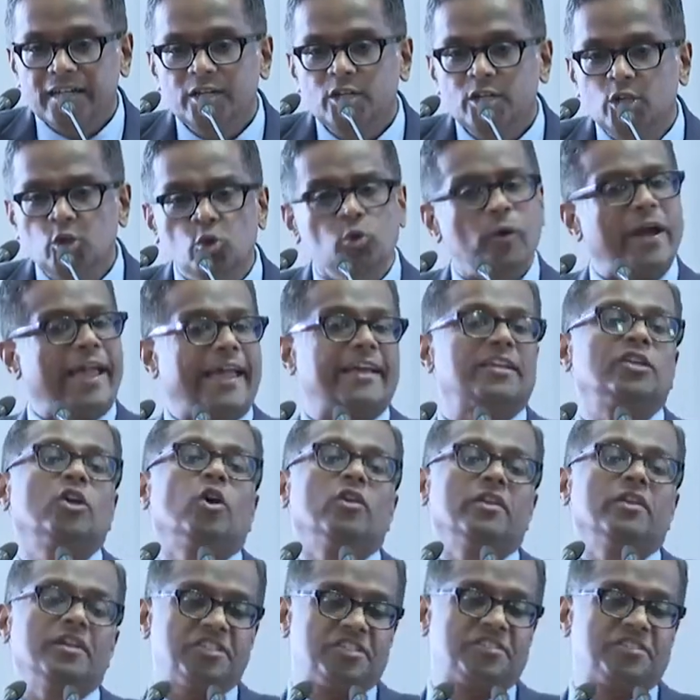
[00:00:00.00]
Do
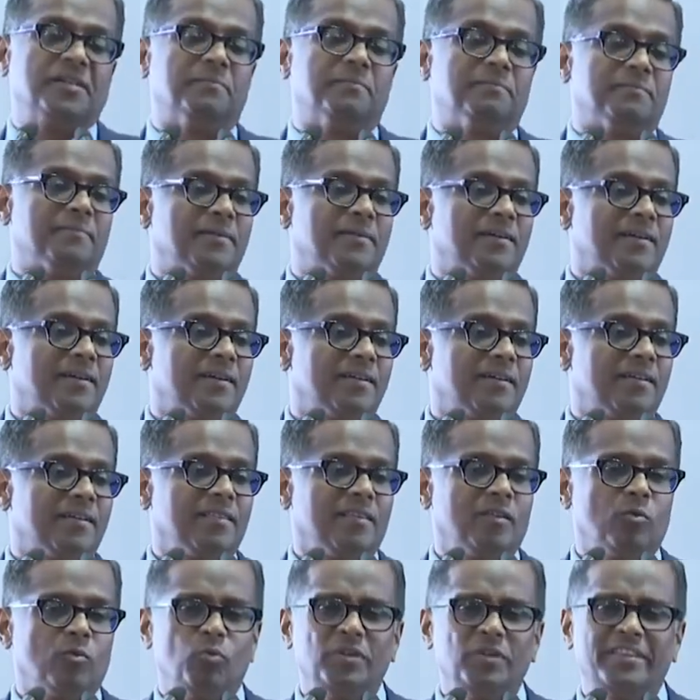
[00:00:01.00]
acknowledge them
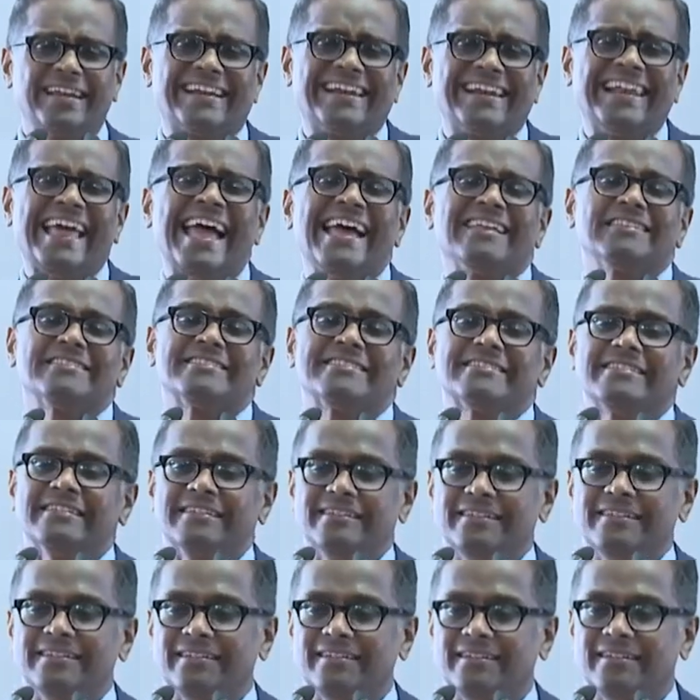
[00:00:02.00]
with a glance
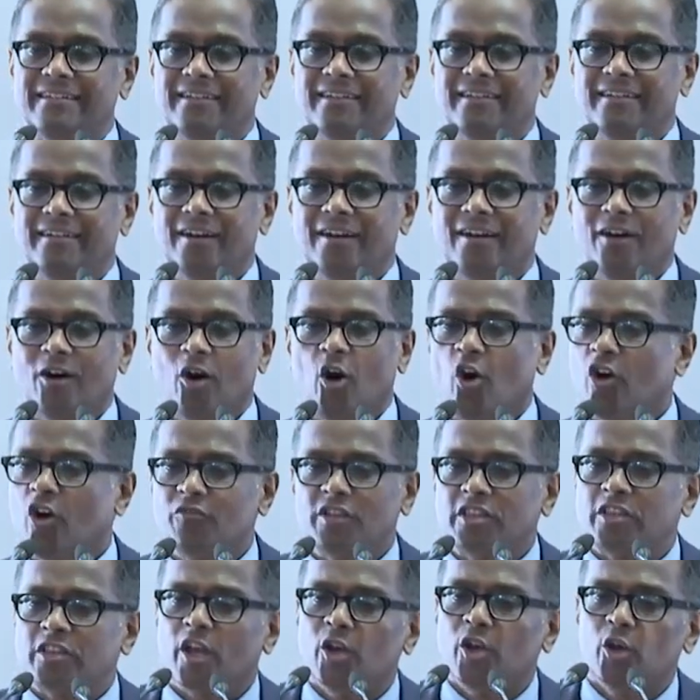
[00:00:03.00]
or
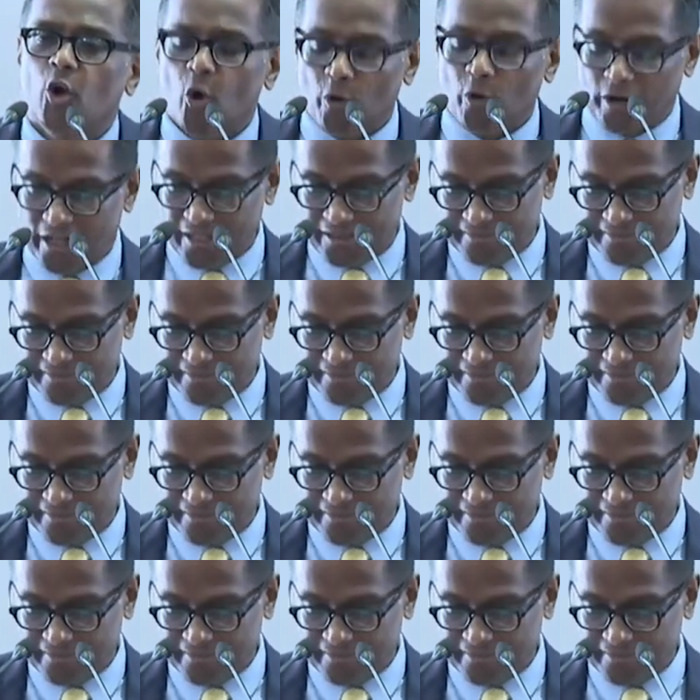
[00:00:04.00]
with a nod.